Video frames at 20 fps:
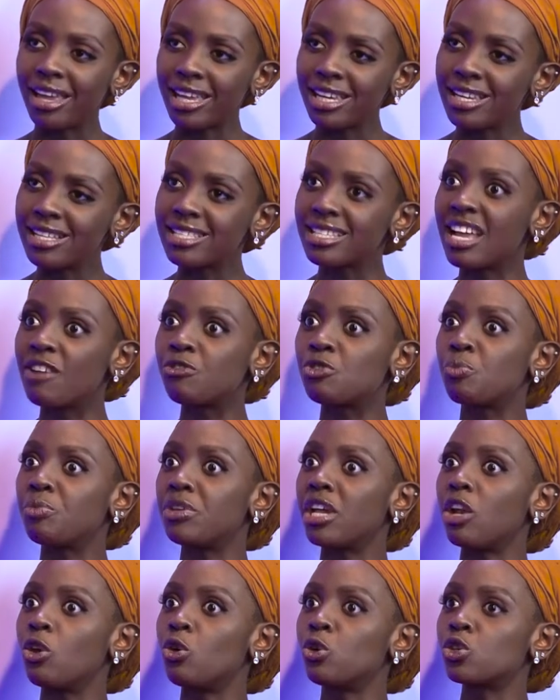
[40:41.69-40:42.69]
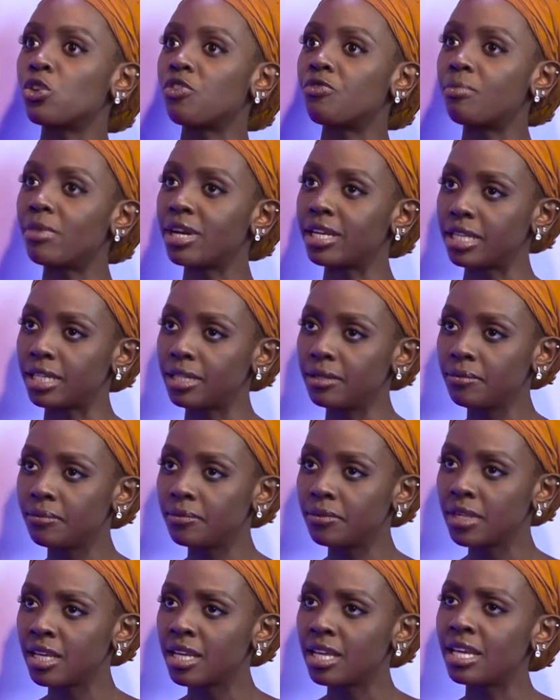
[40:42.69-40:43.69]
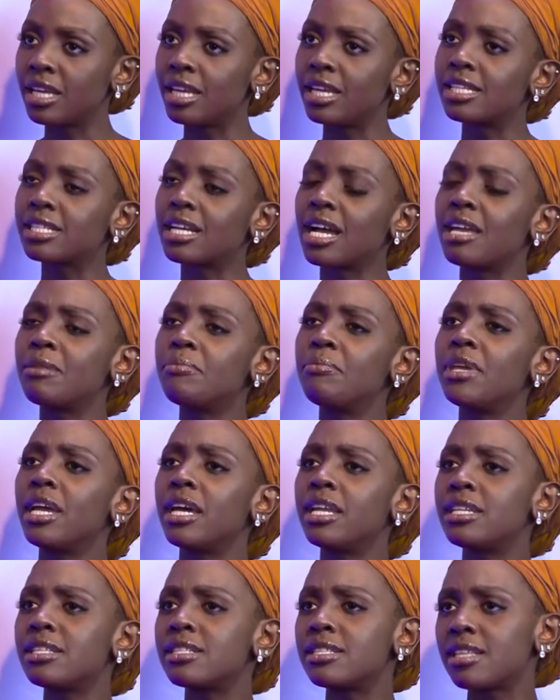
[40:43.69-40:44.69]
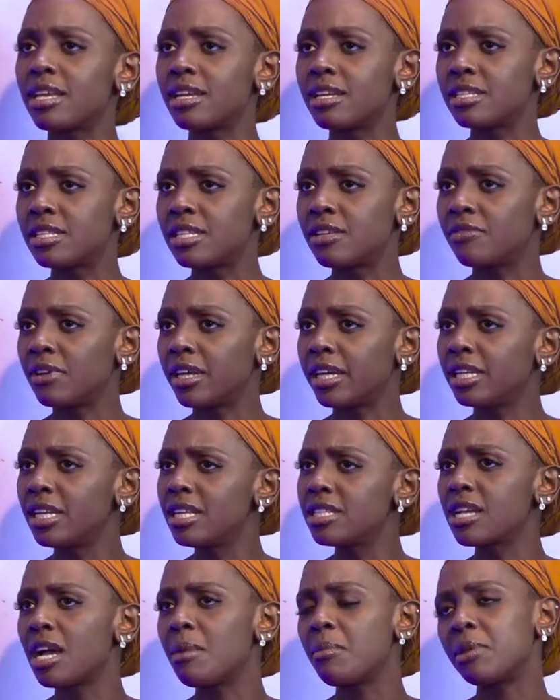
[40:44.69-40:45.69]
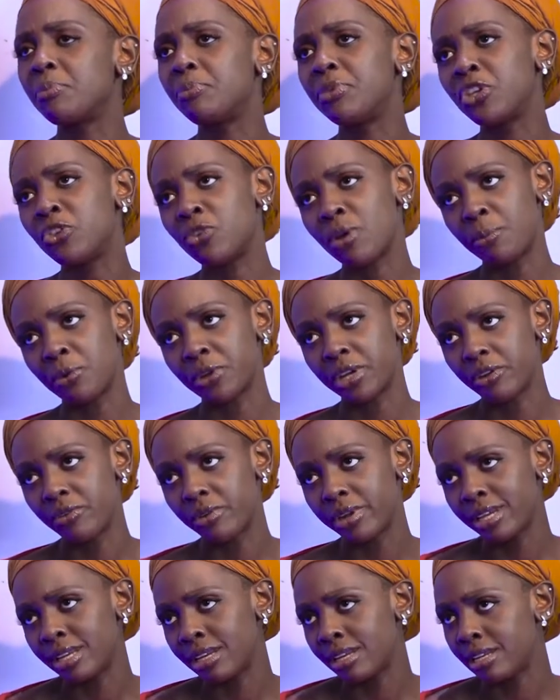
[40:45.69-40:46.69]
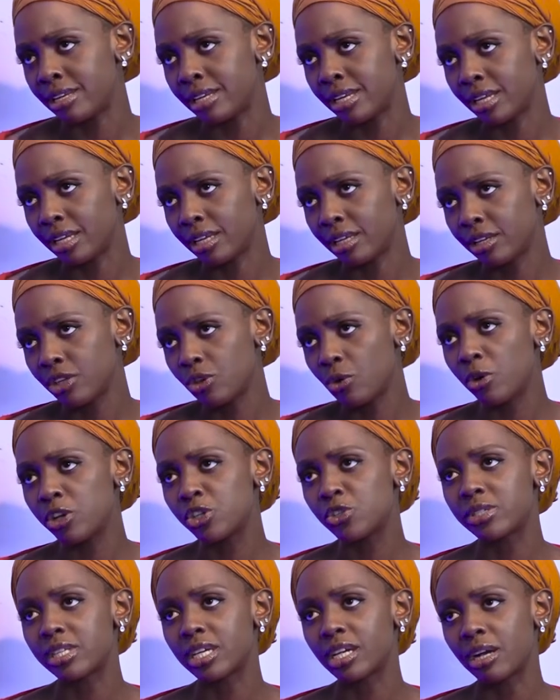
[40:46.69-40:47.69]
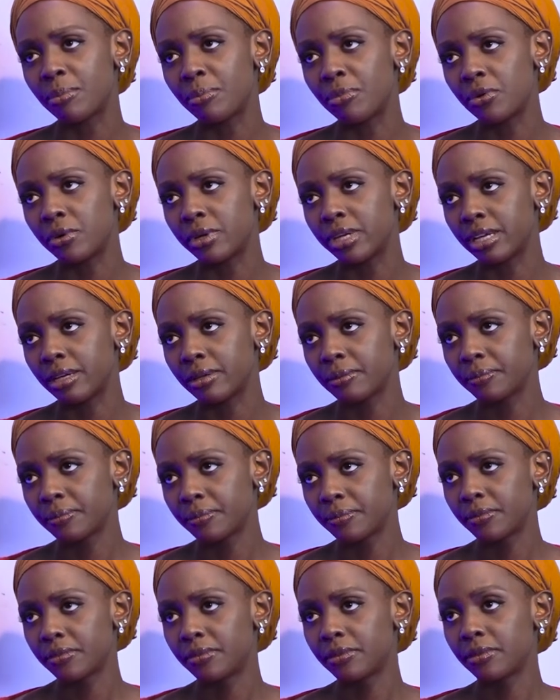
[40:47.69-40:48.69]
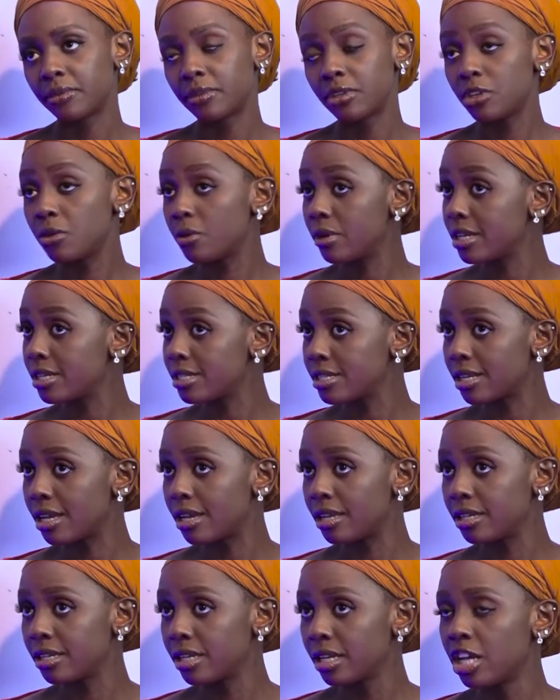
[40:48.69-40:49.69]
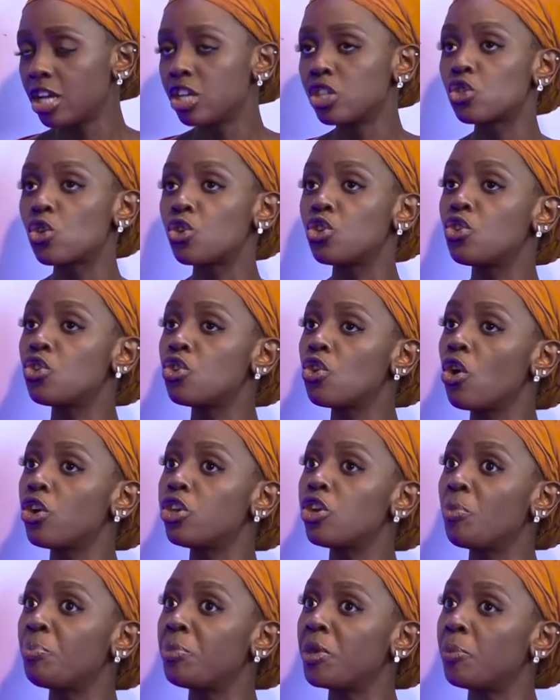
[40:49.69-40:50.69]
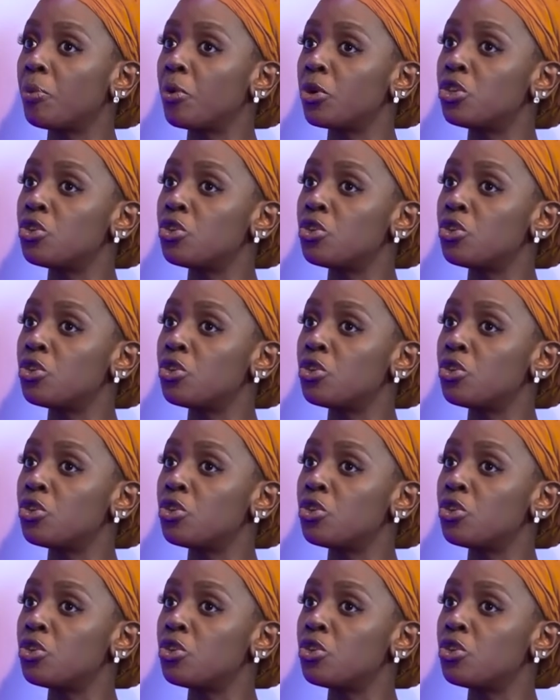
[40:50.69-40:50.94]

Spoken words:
It doesn't have to be a lot of money. It can be an incentive, like, let's come and pick you up on a rainy day. You're going to take a boarder. You understand? So you know your people.